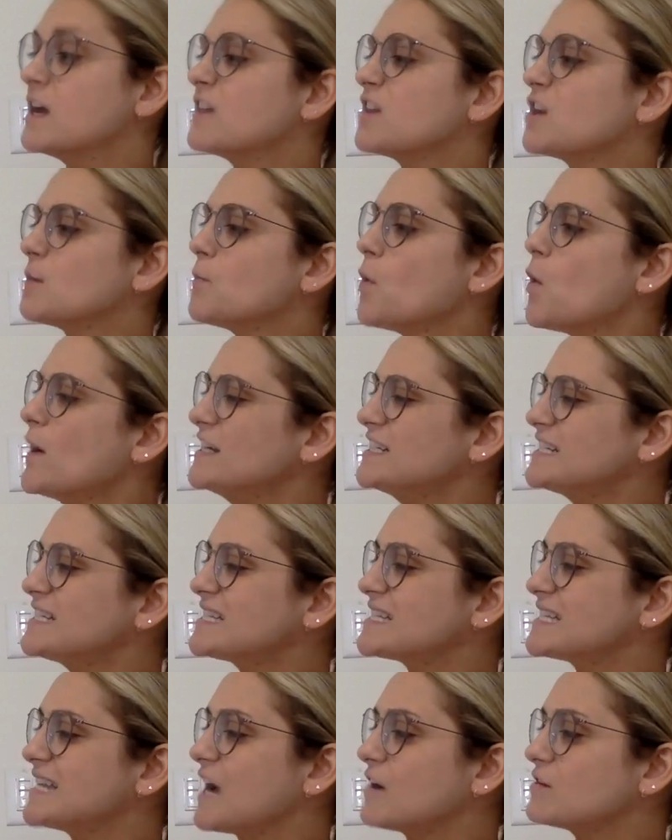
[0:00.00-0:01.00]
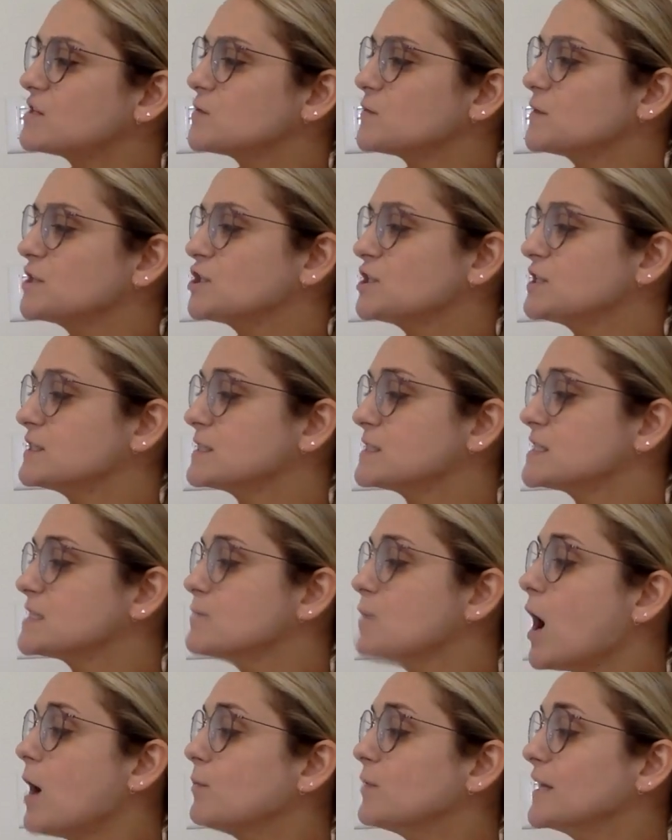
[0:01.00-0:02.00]
Their pointed snouts reach into
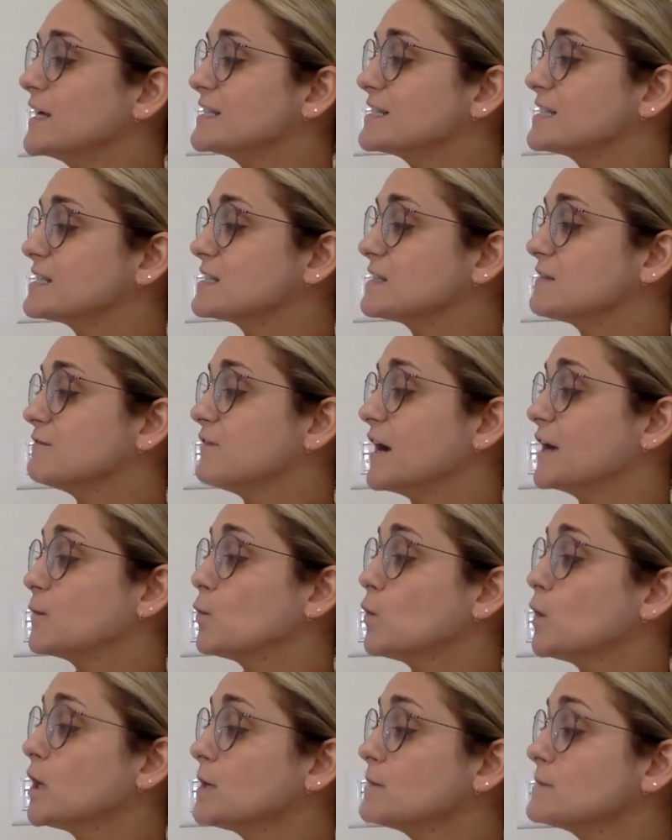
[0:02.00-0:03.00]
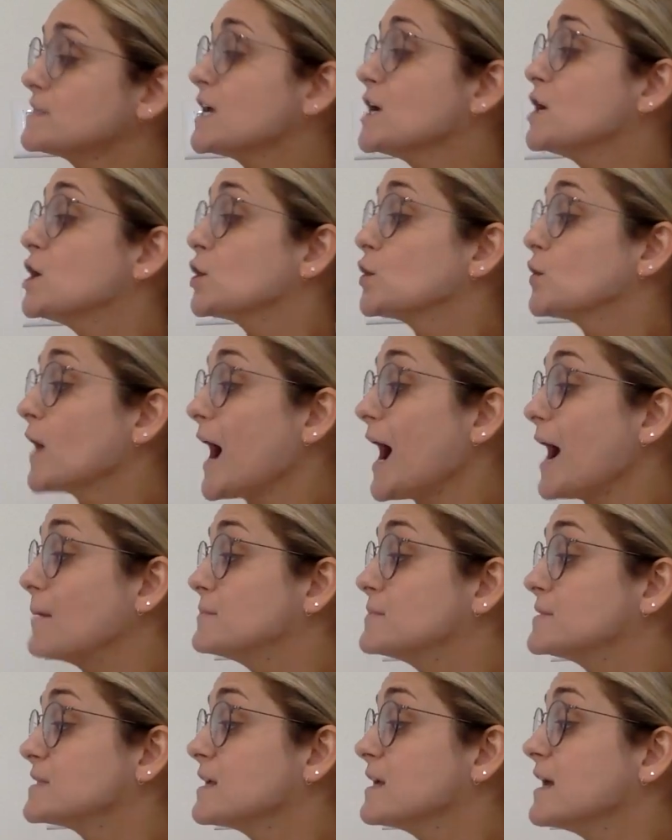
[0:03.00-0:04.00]
small places to find worms,
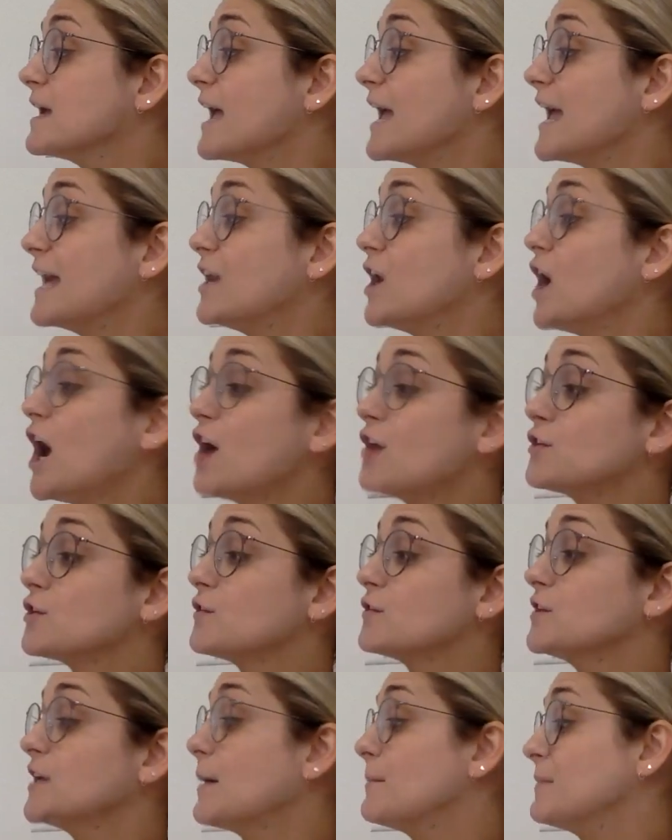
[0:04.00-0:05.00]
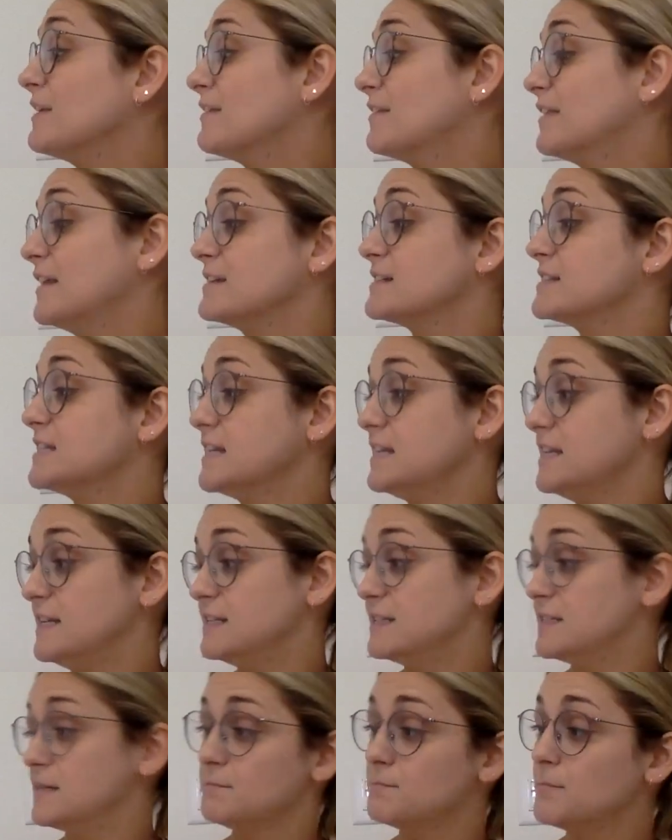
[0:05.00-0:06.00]
crabs, and other yummy things to eat.